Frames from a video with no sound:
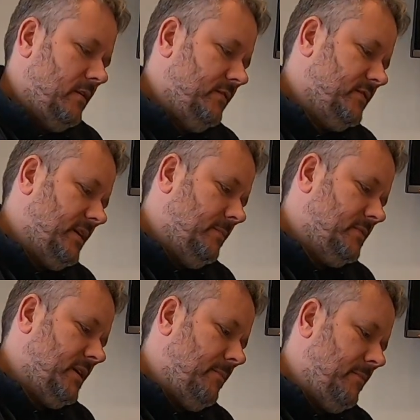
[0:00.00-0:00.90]
of
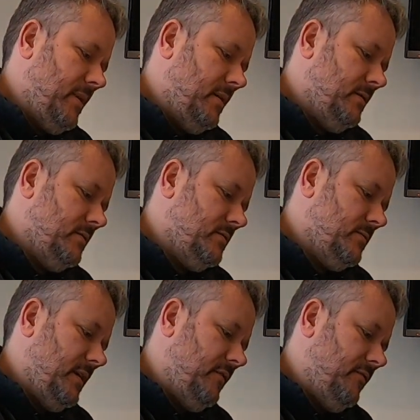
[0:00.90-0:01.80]
September,
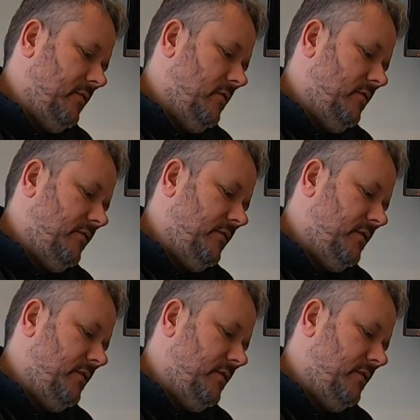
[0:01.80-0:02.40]
24th